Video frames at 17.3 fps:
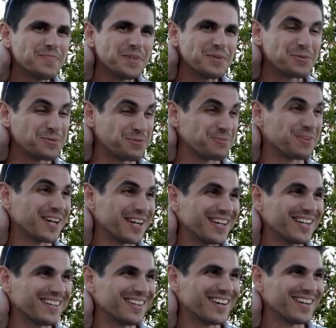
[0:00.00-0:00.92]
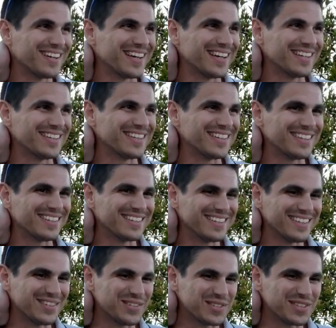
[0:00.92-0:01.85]
It was funny. I liked it.
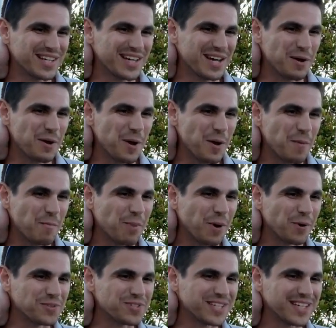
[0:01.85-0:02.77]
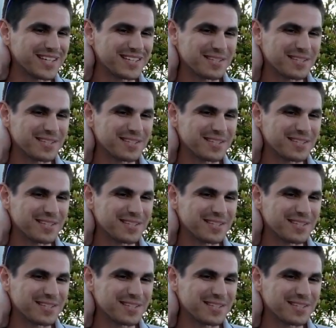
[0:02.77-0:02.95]
It was posing